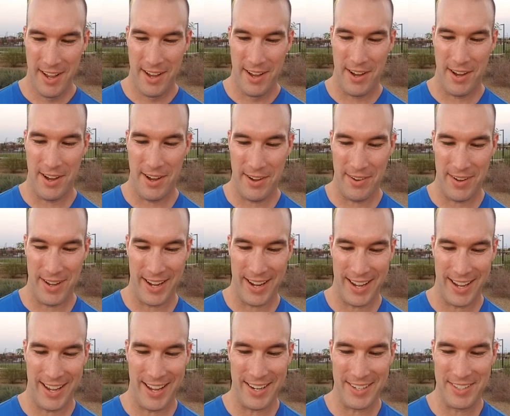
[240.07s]
Oh my
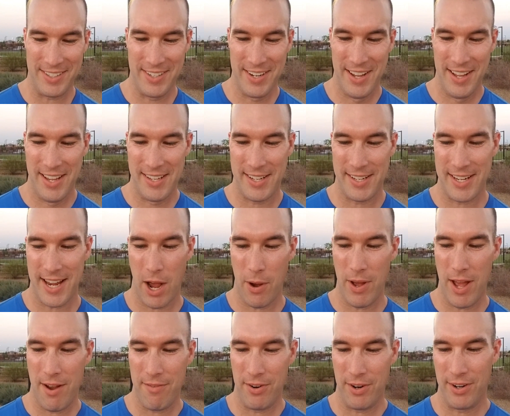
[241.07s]
gosh. It says,
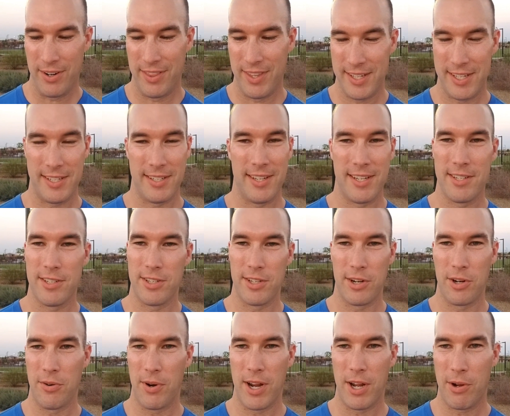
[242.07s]
however, this is a
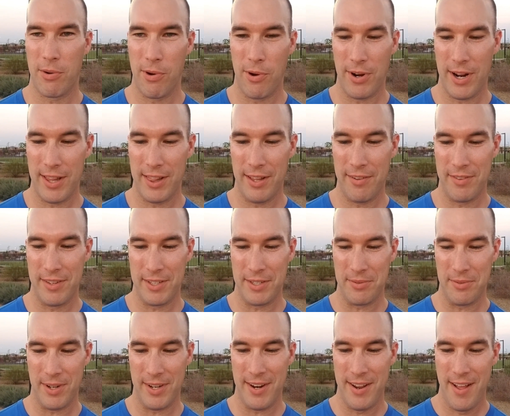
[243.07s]
great quote. I love this
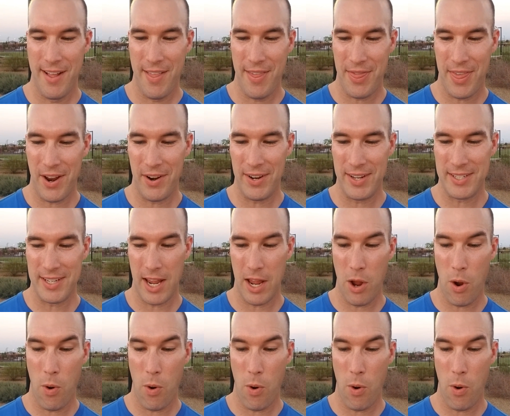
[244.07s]
one. There is a